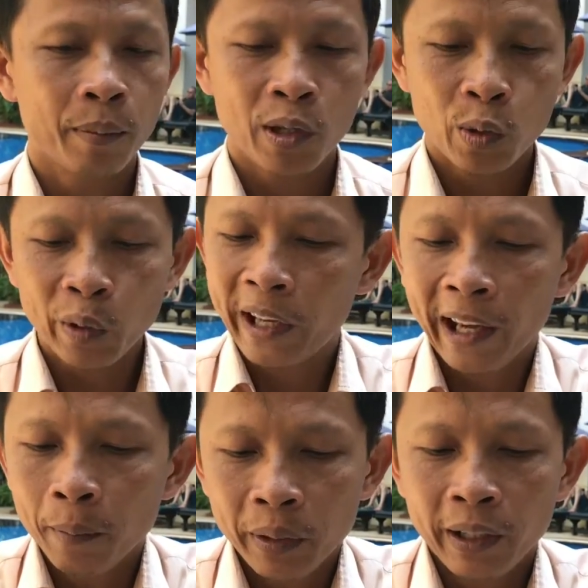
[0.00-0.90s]
Because we
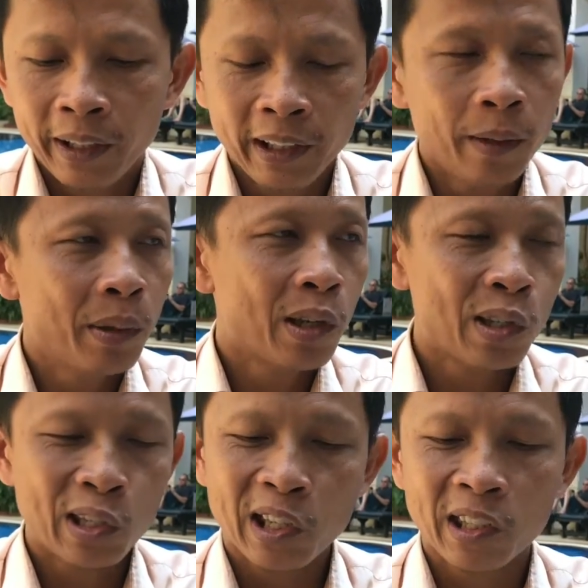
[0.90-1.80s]
can't be here
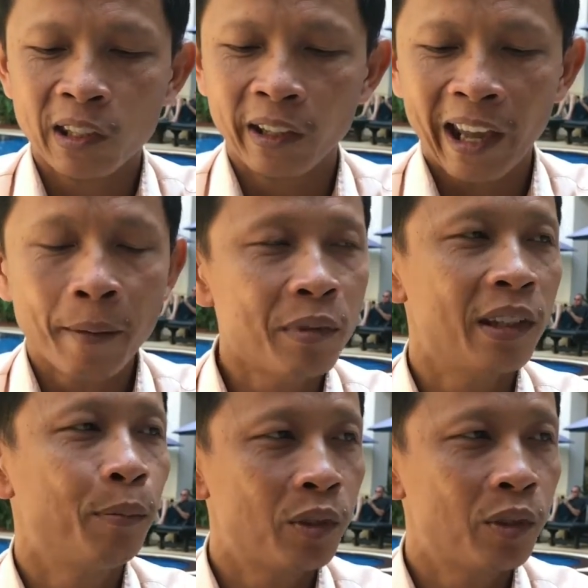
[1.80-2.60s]
because it's just the empty